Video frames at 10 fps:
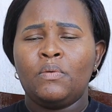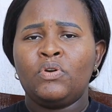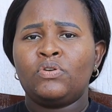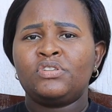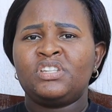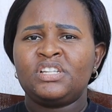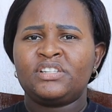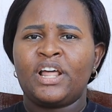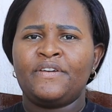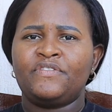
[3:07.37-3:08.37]
Because
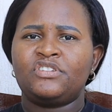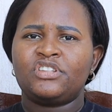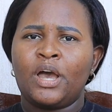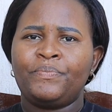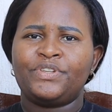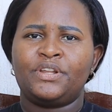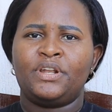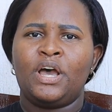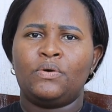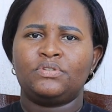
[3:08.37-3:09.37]
this life, it's ups
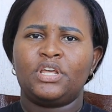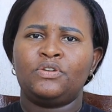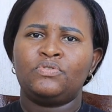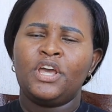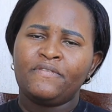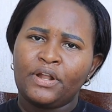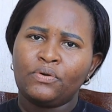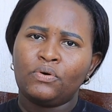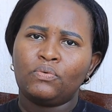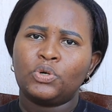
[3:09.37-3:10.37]
and downs, and you never
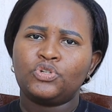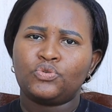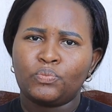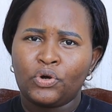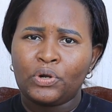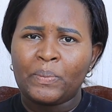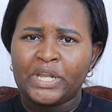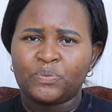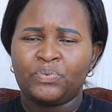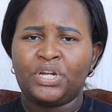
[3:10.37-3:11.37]
know what tomorrow
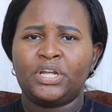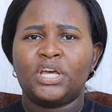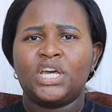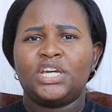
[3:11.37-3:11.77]
might bring.